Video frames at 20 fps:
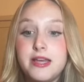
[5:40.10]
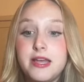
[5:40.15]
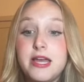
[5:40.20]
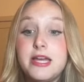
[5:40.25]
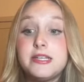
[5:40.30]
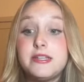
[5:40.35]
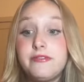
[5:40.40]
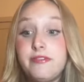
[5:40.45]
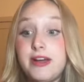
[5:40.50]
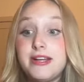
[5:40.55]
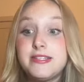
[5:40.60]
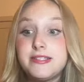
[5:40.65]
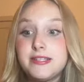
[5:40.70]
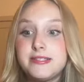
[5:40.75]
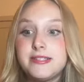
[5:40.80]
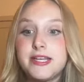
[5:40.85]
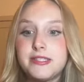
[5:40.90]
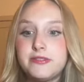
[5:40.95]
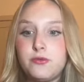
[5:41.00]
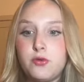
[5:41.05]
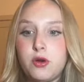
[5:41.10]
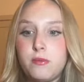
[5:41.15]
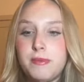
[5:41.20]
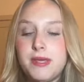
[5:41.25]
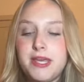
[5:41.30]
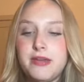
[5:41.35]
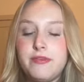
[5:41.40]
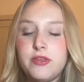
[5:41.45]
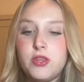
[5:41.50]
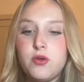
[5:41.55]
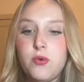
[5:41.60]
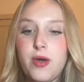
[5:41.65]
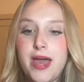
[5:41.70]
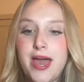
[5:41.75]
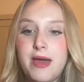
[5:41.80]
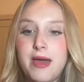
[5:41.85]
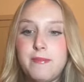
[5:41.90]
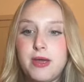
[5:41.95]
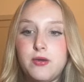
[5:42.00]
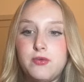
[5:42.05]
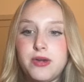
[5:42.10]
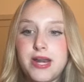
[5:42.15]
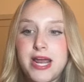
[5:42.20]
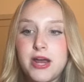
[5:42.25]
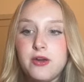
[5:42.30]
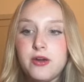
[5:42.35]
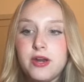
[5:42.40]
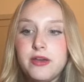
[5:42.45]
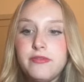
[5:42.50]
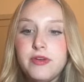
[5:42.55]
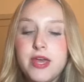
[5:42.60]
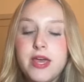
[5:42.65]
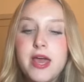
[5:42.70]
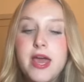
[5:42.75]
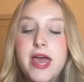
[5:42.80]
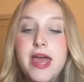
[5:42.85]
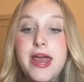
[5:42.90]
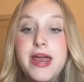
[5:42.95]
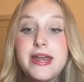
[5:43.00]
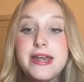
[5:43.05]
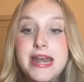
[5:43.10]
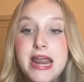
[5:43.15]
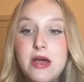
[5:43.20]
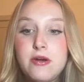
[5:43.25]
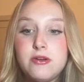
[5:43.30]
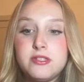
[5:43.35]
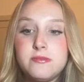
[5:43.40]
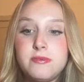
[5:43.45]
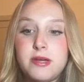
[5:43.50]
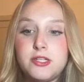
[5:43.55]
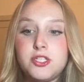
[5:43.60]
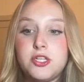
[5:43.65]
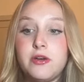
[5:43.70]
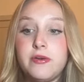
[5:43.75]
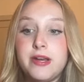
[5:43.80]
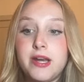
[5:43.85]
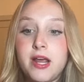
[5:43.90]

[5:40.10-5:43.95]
defined success for me, even though I had my own narrative. Now it's about showing